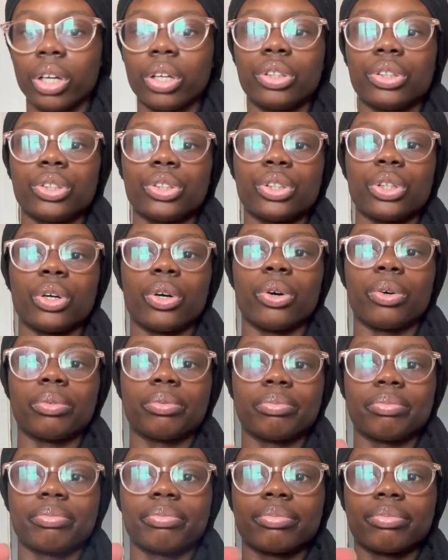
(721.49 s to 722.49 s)
So
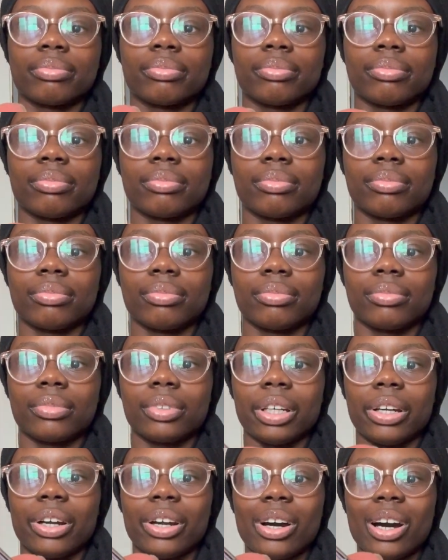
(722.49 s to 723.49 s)

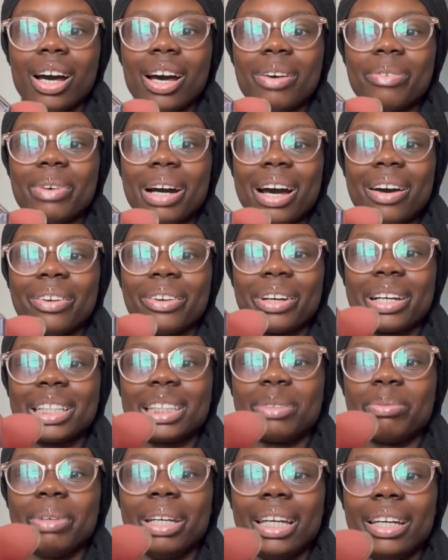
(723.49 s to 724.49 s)
there. Oh wow, look,
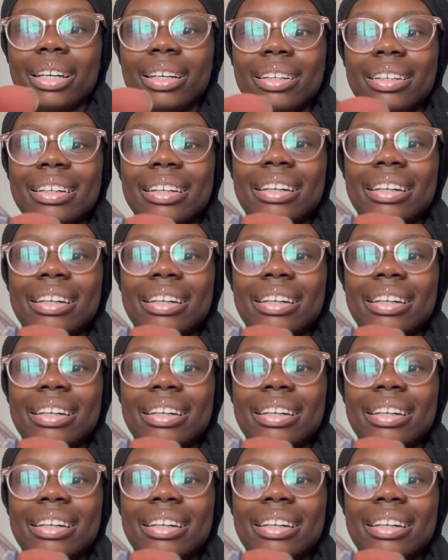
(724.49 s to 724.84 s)
it's me.